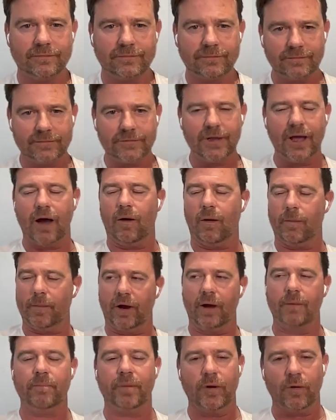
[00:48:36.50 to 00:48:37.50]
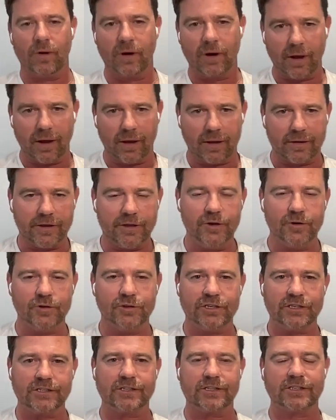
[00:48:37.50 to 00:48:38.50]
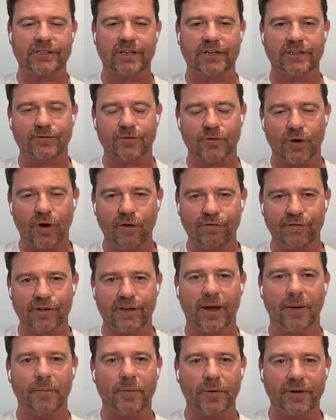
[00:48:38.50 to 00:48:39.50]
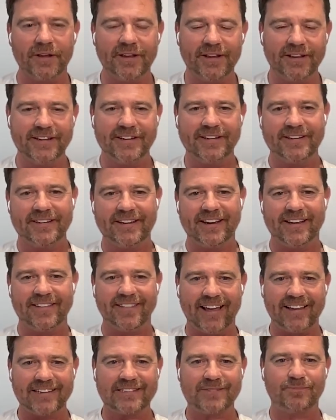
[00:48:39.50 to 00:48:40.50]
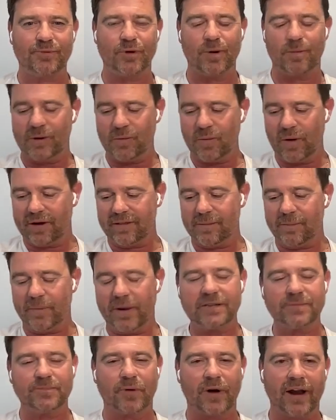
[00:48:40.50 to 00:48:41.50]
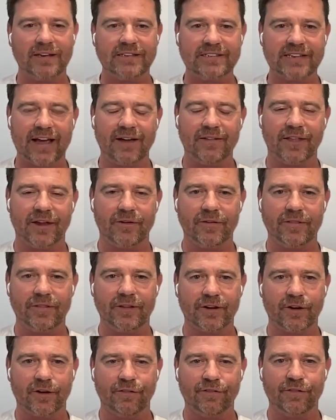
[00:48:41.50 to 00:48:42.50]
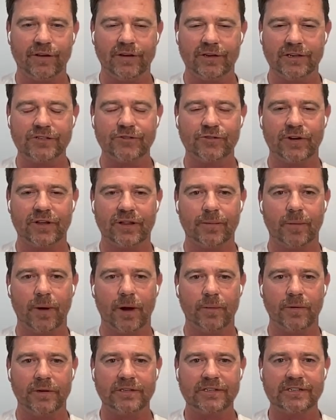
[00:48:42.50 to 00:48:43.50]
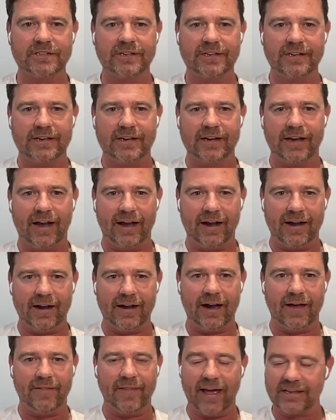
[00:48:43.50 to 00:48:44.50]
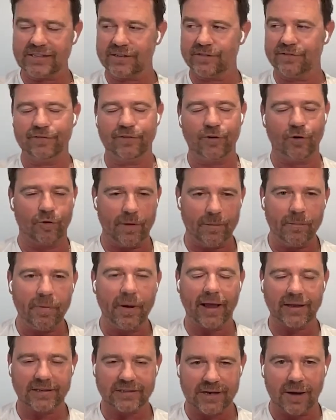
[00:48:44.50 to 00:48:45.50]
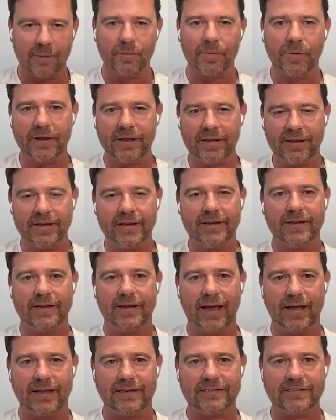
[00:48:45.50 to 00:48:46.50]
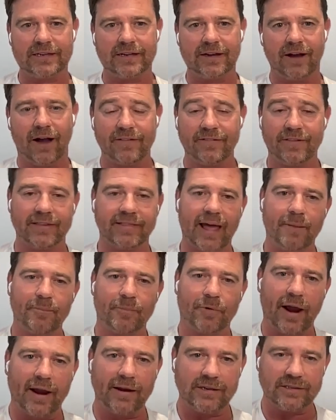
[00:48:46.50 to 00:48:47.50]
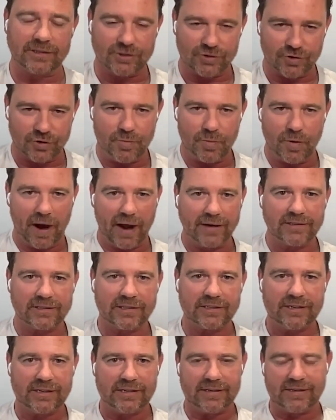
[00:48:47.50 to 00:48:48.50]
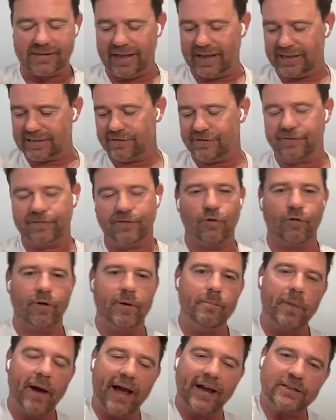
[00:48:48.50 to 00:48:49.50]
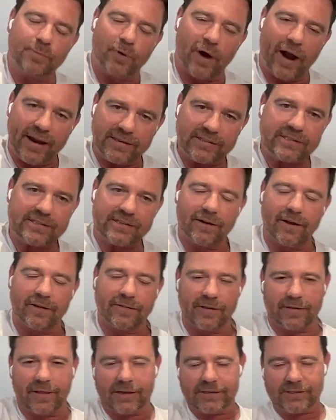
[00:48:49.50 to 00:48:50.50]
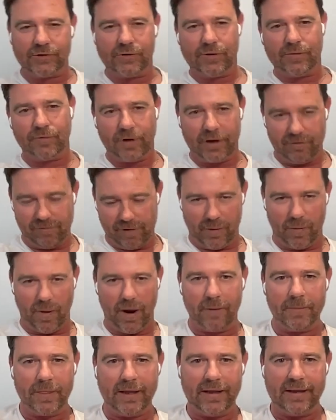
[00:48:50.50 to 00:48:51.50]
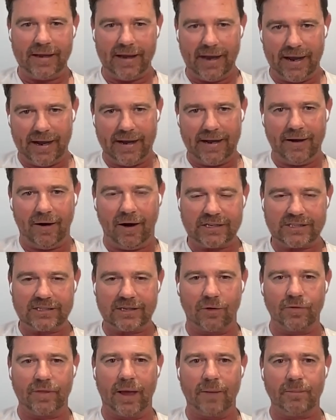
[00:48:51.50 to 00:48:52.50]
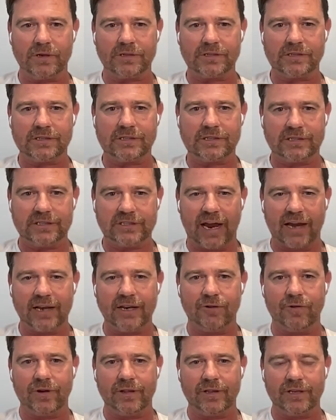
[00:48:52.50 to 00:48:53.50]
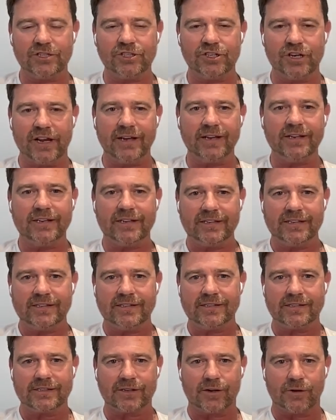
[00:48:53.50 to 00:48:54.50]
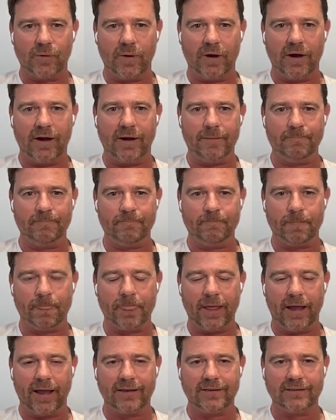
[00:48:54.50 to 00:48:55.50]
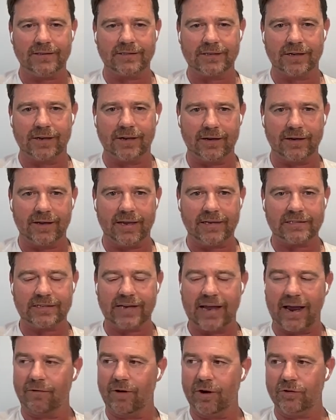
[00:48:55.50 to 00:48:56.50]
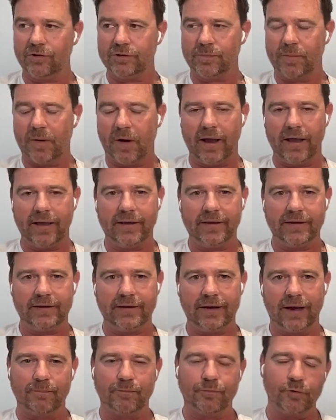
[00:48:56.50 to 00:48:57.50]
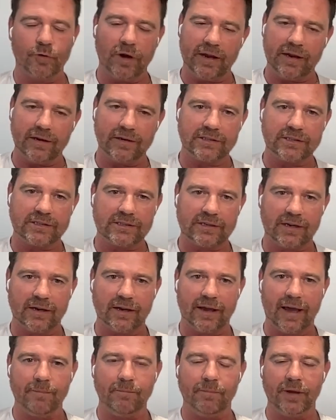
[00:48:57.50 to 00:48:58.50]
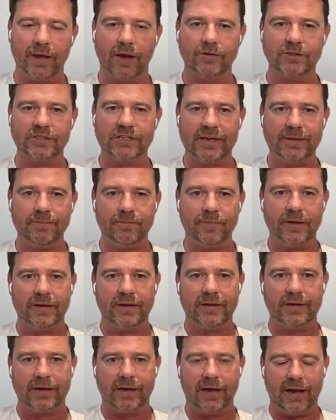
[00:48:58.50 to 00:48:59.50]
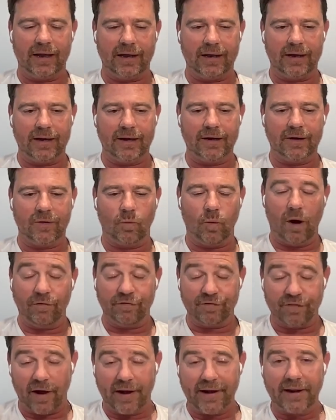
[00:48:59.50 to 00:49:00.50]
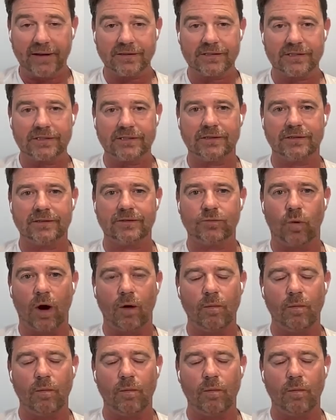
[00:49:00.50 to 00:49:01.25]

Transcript: No, I built a, a hugely successful coffee company, and that's probably one of the best brands out there in the coffee industry at the moment uh, and that's a For Impact company. And uh, I think that brand is a tree brand. That's a For Impact brand, and I think that's doing really, really well. Uh, I sold that business in January this year, so um, and uh, it's now owned by a brilliant MBO team, uh, well financed and well